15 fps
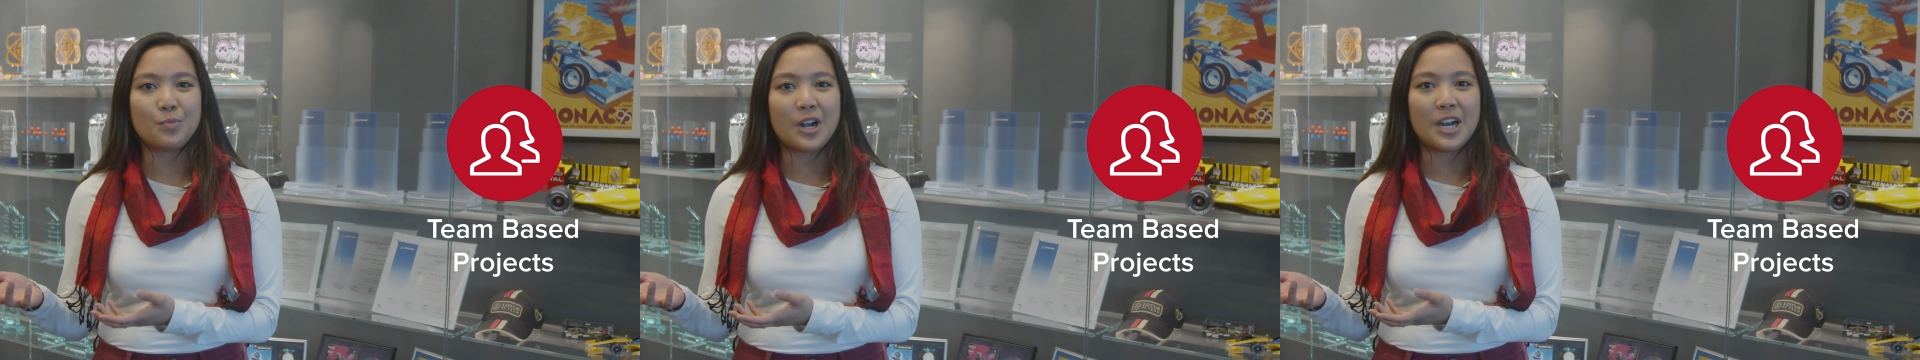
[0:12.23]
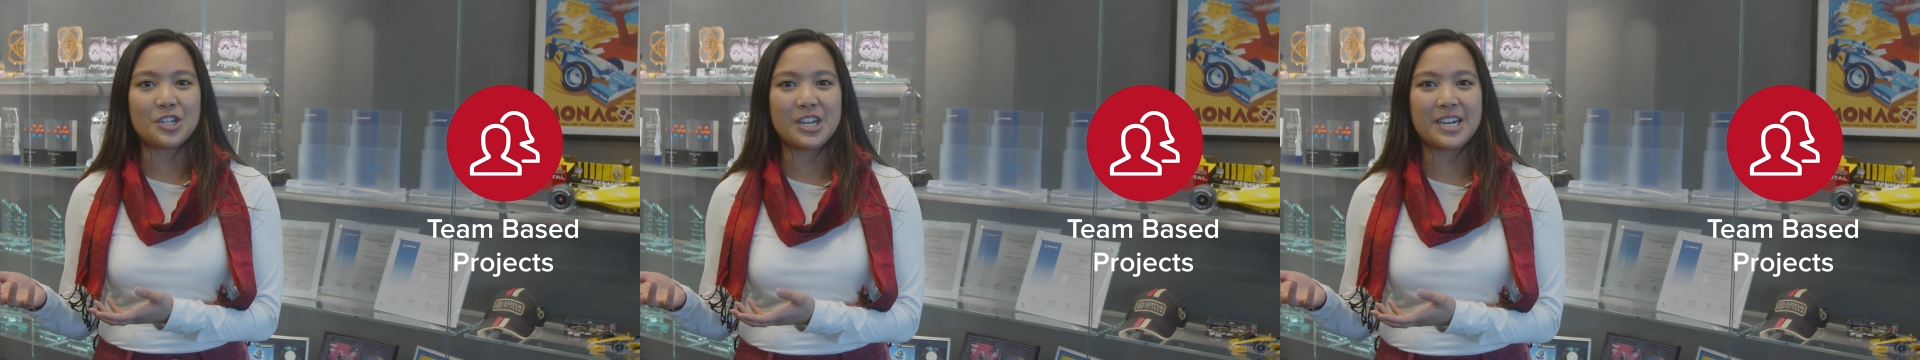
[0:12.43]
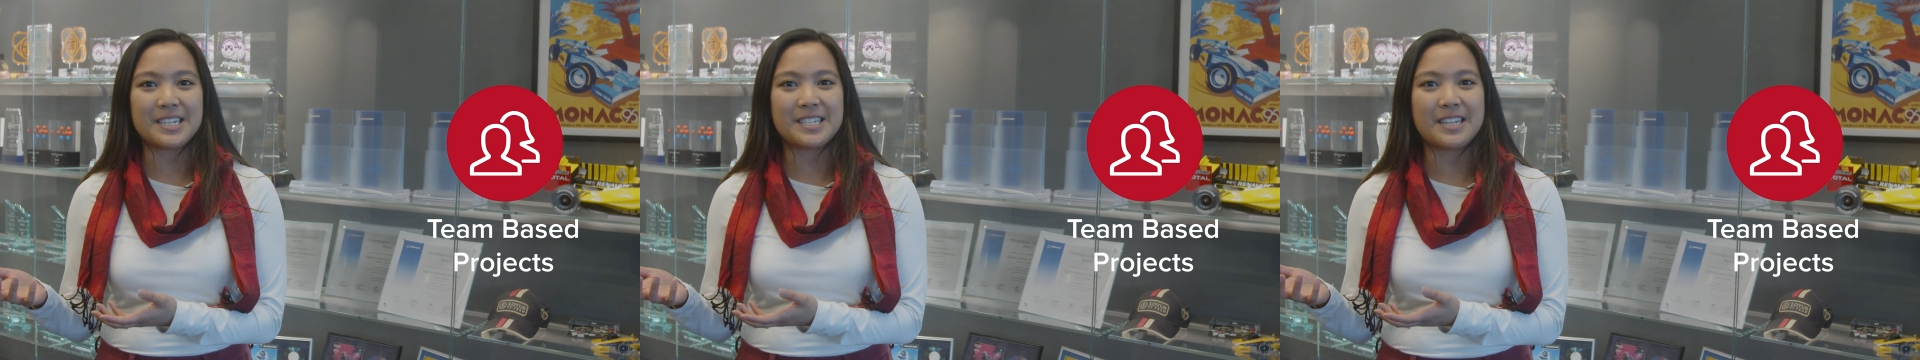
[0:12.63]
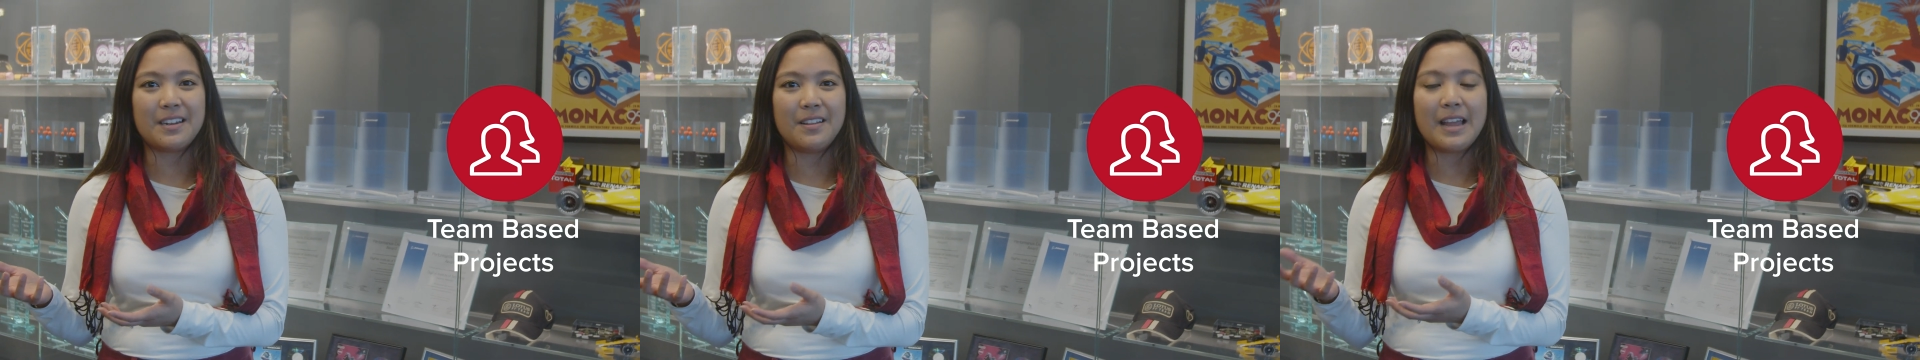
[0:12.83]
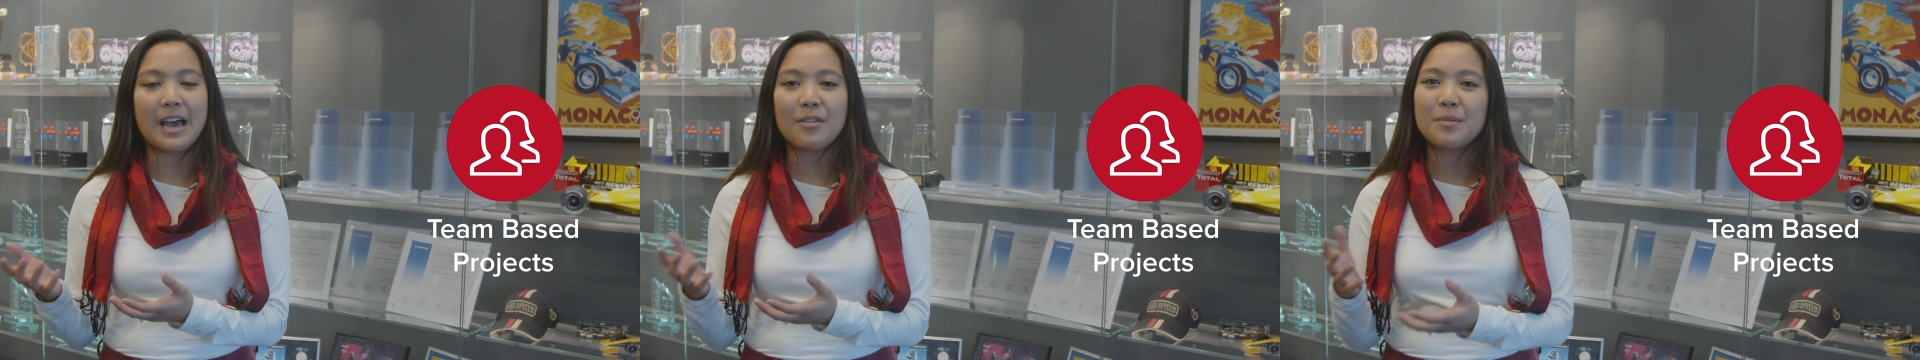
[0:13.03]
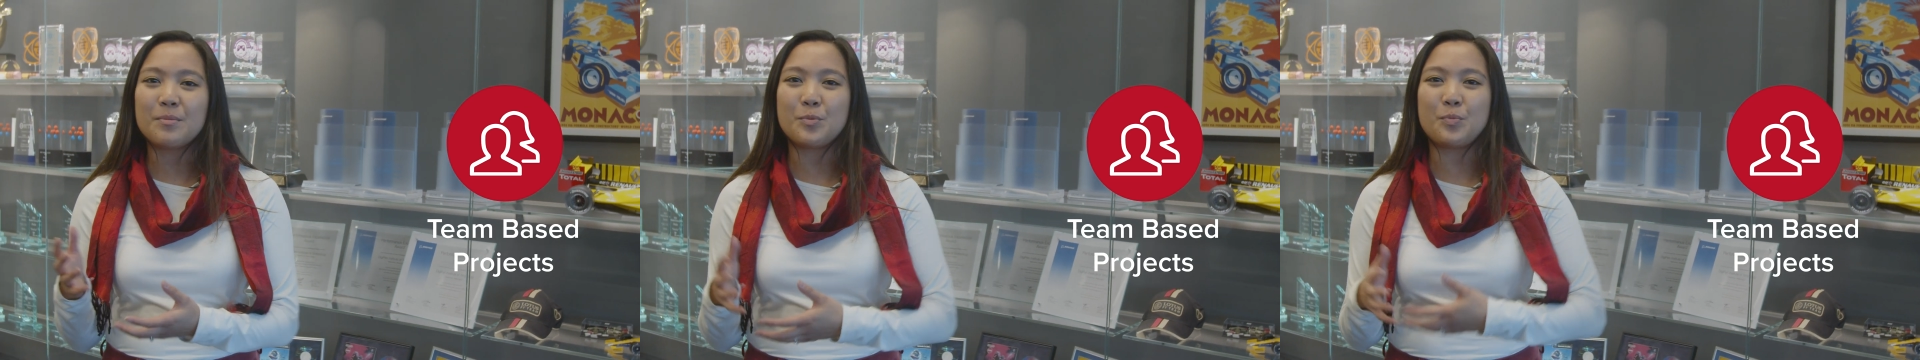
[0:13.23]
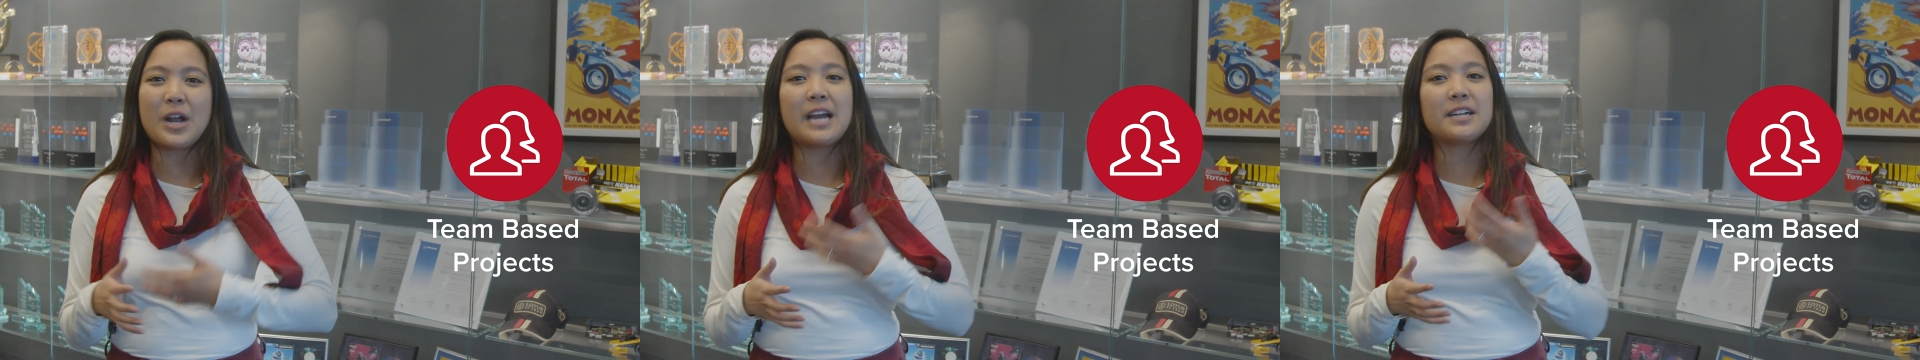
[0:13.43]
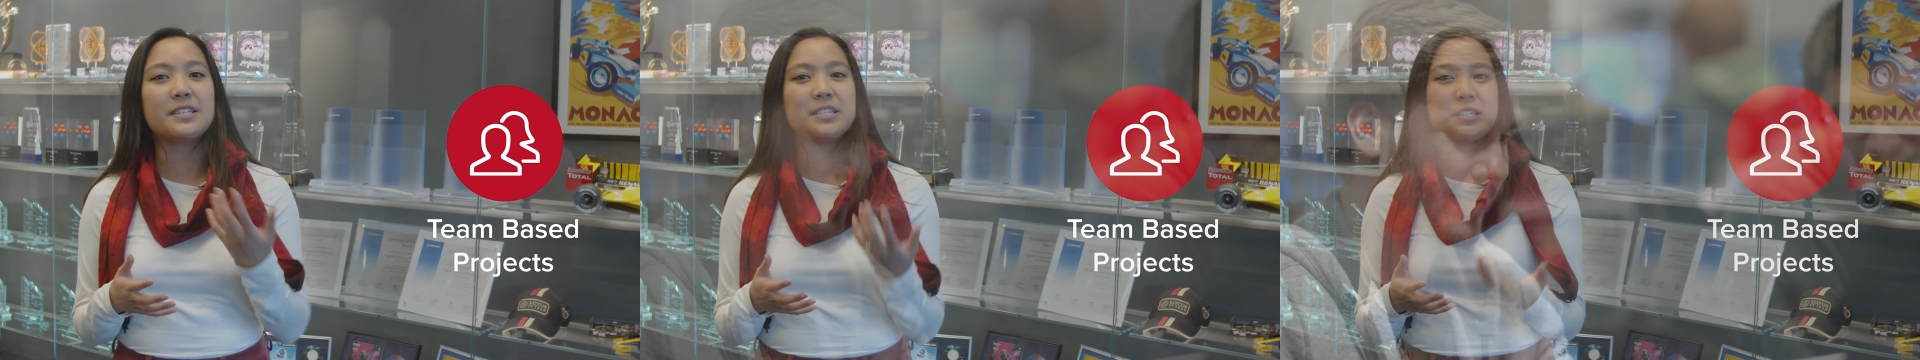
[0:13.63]
projects that allow them to
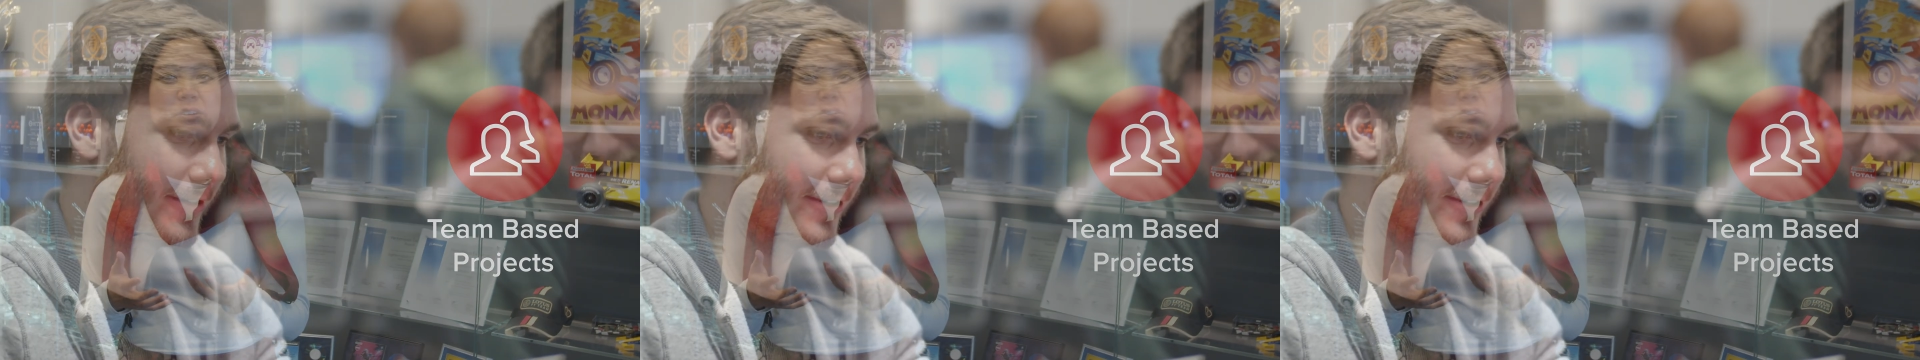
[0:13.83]
practice